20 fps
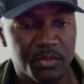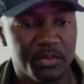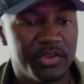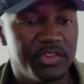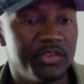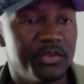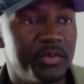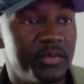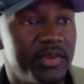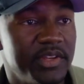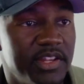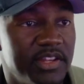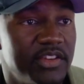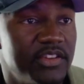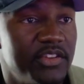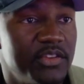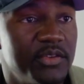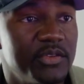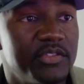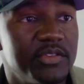we do what we need to
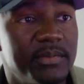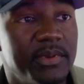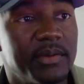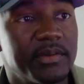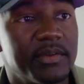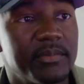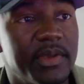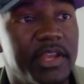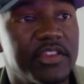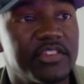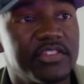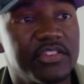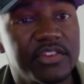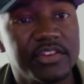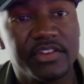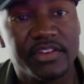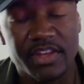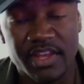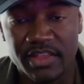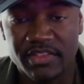do to be able to make
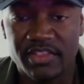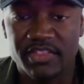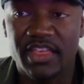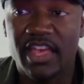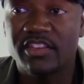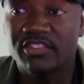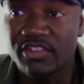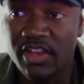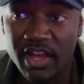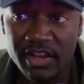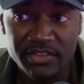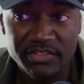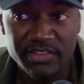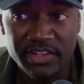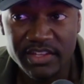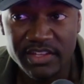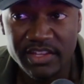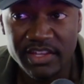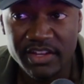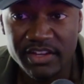sure that that child is
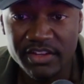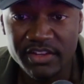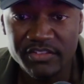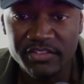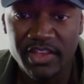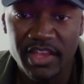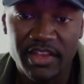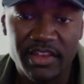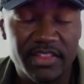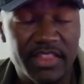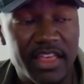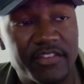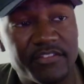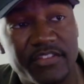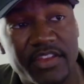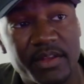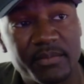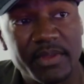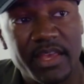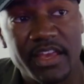taken care of and that that
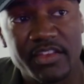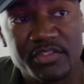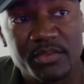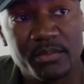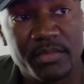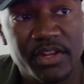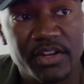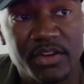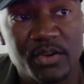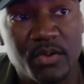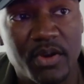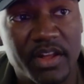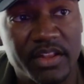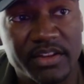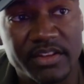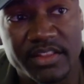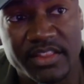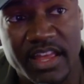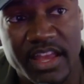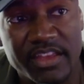family has a better
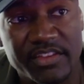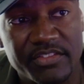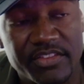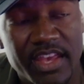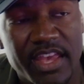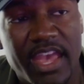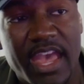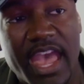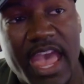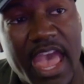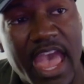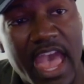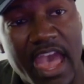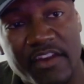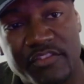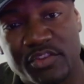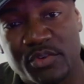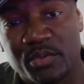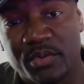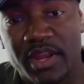quality of life mm-hmm.
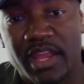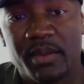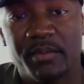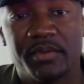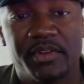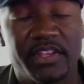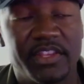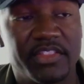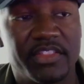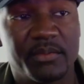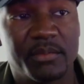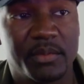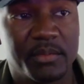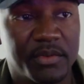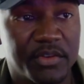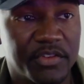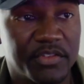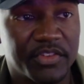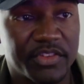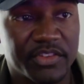after we're able to get them
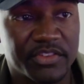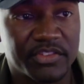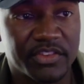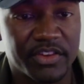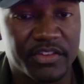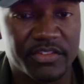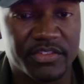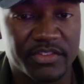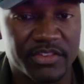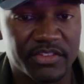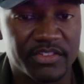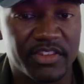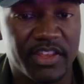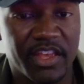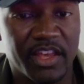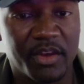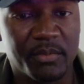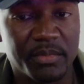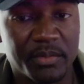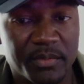approved for the services to
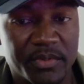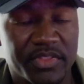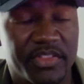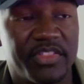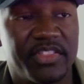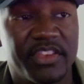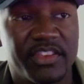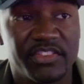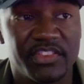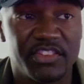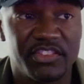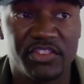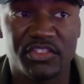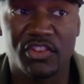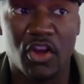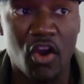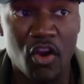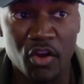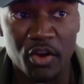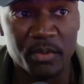help them with the things that
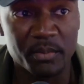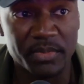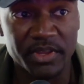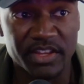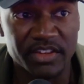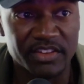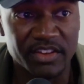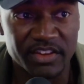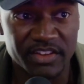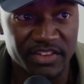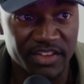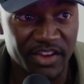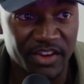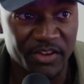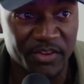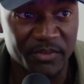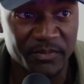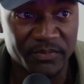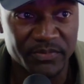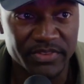just aren't being done in the
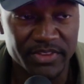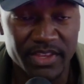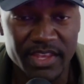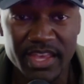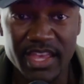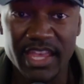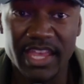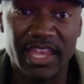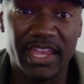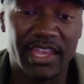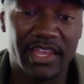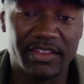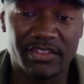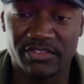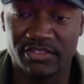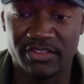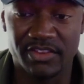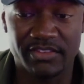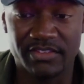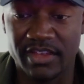home. Mm-hmm.
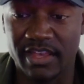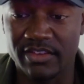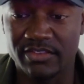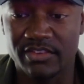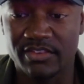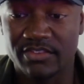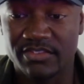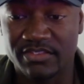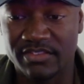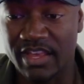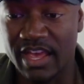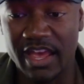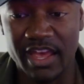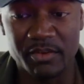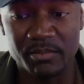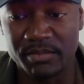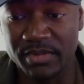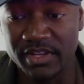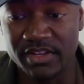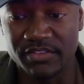And just as a
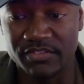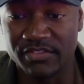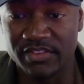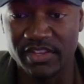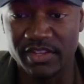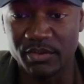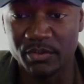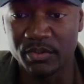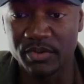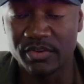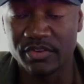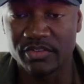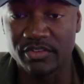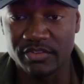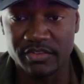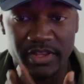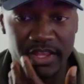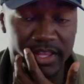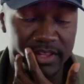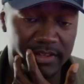side benefit, we were
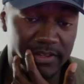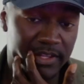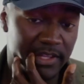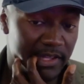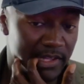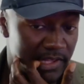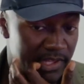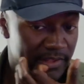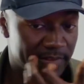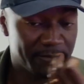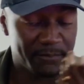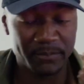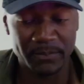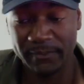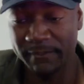just like, look,